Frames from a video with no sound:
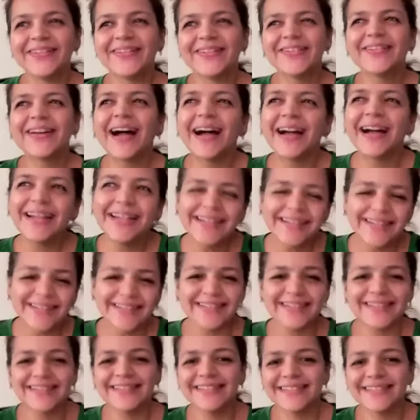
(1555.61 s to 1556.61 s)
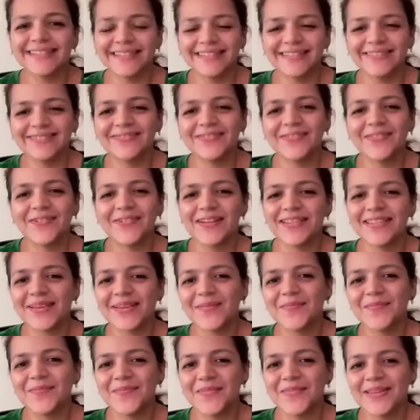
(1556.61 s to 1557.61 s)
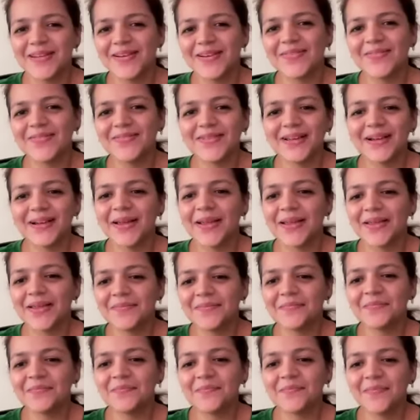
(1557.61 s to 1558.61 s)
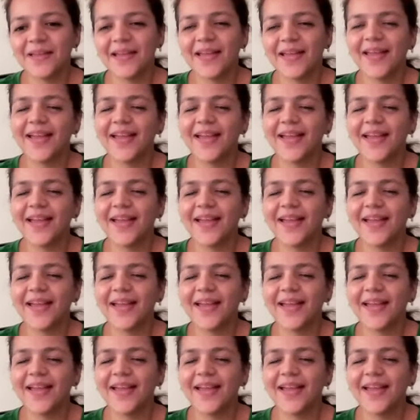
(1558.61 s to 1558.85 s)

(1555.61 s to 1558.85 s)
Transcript: try it for some period of time.